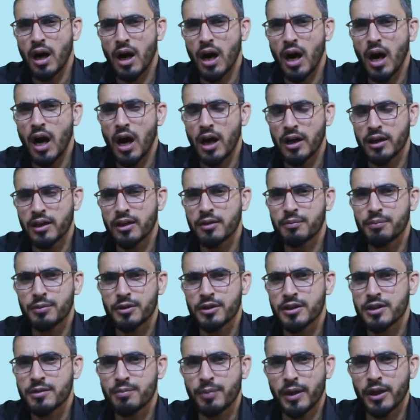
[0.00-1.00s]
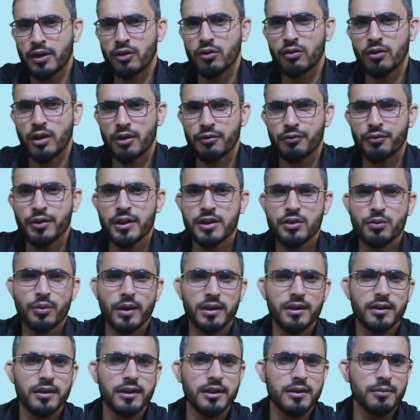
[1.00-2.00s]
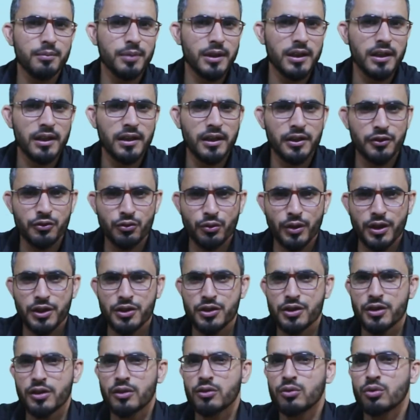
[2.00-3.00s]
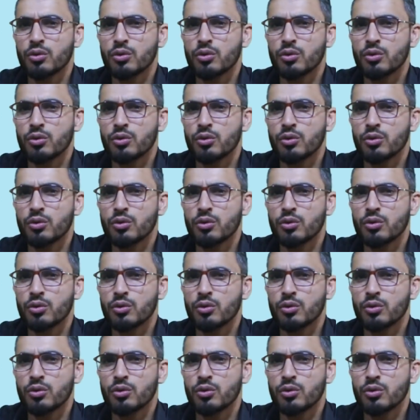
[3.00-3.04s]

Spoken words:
art or perspective of his, whether it be literature,